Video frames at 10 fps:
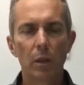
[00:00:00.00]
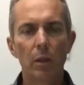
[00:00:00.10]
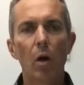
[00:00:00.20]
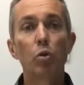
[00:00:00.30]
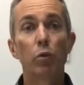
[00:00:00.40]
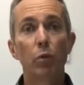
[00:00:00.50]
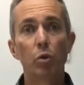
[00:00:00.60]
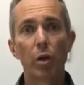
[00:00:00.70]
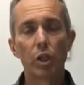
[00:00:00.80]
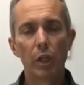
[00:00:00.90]
in
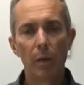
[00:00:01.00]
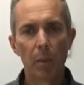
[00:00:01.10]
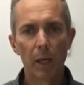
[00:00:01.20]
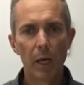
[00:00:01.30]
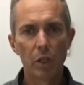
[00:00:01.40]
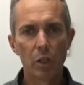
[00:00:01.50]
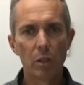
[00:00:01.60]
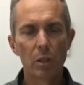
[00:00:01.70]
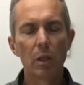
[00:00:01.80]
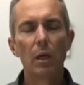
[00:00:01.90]
ultrafiltration
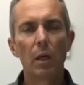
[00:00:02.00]
applications